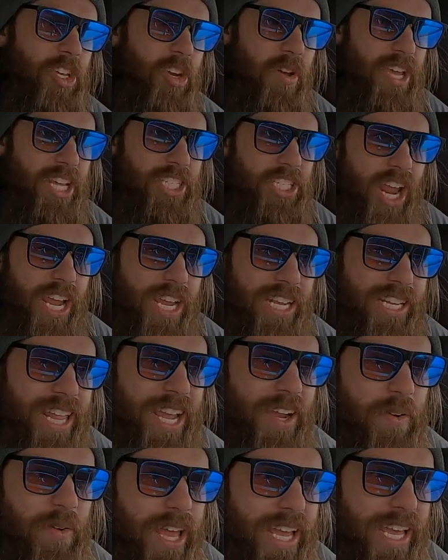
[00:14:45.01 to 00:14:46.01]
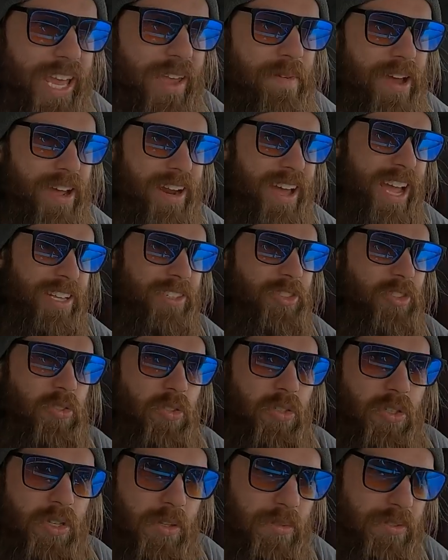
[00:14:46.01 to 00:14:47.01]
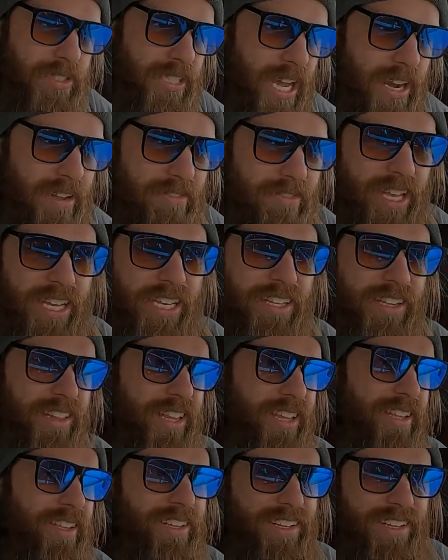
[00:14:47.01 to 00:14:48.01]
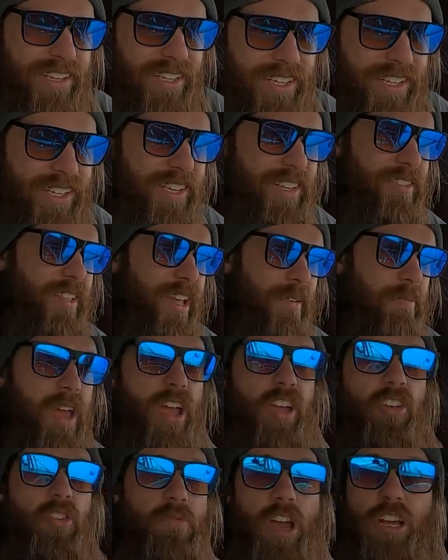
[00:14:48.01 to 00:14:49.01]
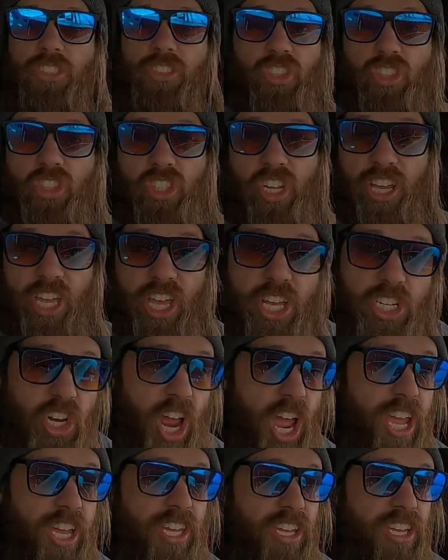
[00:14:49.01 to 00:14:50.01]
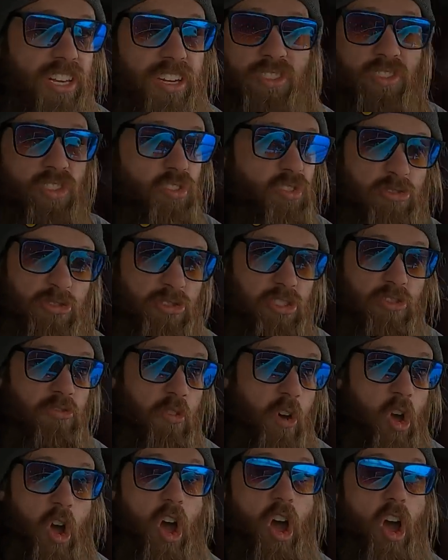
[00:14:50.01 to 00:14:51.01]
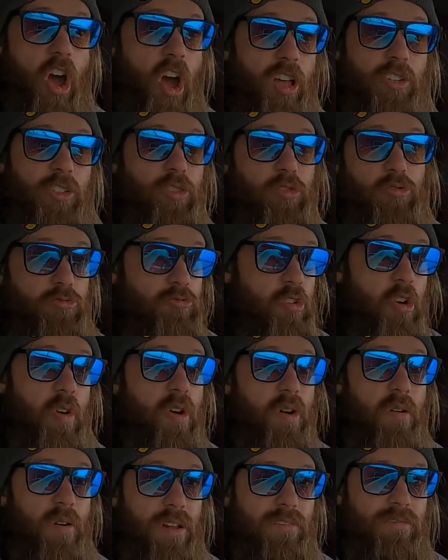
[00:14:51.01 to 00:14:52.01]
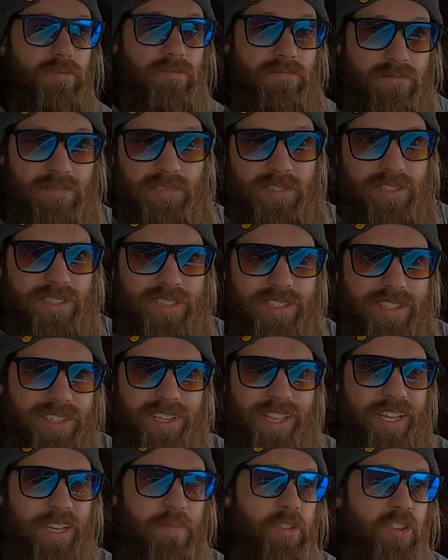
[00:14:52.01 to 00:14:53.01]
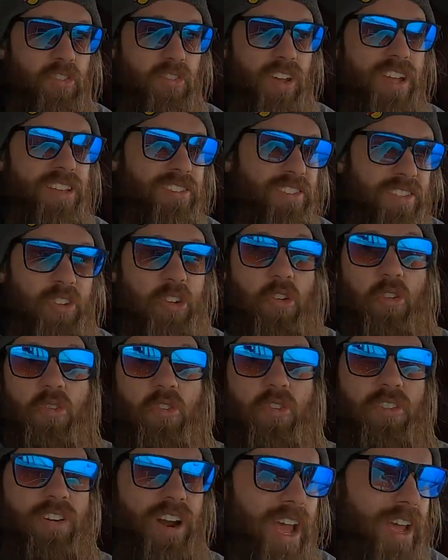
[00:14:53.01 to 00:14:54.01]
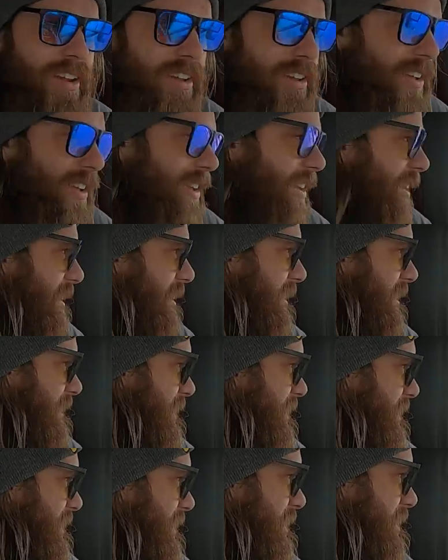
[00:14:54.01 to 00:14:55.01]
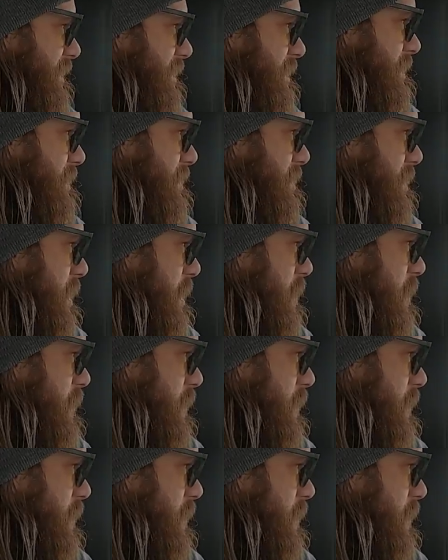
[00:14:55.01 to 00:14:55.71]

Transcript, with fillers: you know, hitchhiking, like when I came out of high school, it was kind of like a, like, man, can you imagine just like hitchhiking and just, oh, just going, it be crazy cool, right? So,